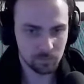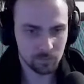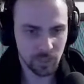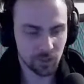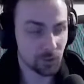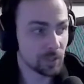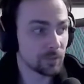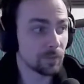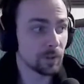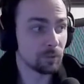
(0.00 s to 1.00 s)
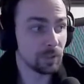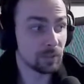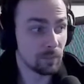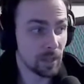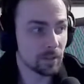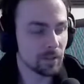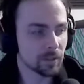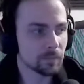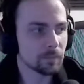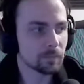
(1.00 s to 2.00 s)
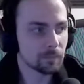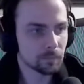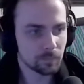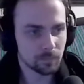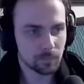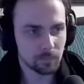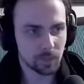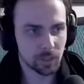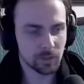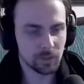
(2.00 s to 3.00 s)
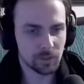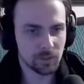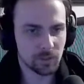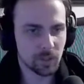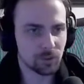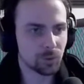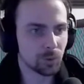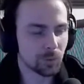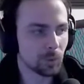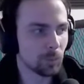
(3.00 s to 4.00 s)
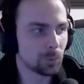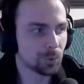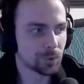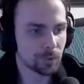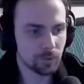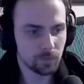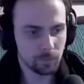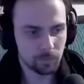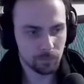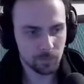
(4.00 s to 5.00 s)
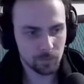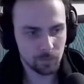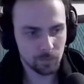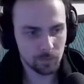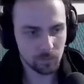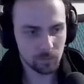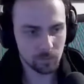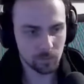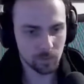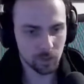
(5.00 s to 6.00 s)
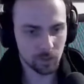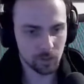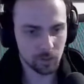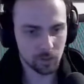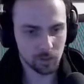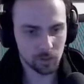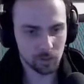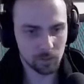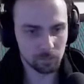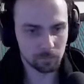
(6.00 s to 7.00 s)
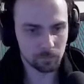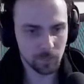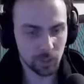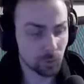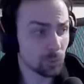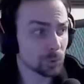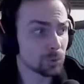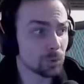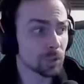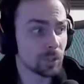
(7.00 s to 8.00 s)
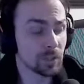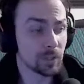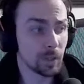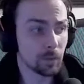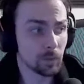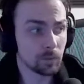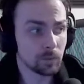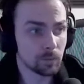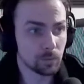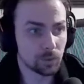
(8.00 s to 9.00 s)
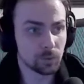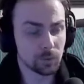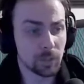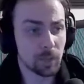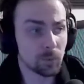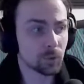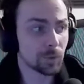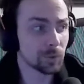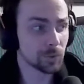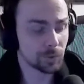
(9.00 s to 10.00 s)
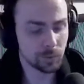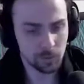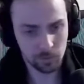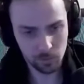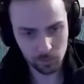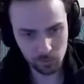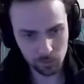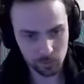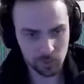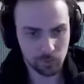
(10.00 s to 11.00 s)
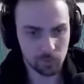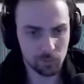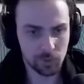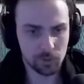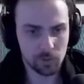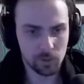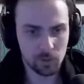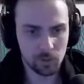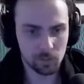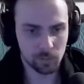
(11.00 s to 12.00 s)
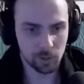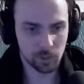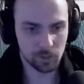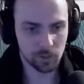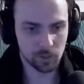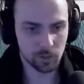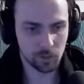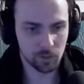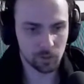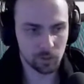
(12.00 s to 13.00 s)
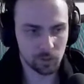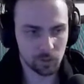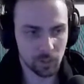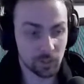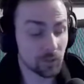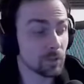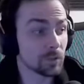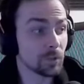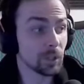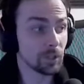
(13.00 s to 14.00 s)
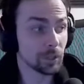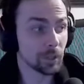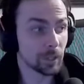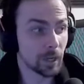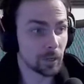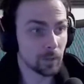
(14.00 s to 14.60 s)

I know he's very demanding, but he is an adorable person. And I don't want to talk in his name, not to talk that much about the school, aside from me. But Alexandre is the technical guy.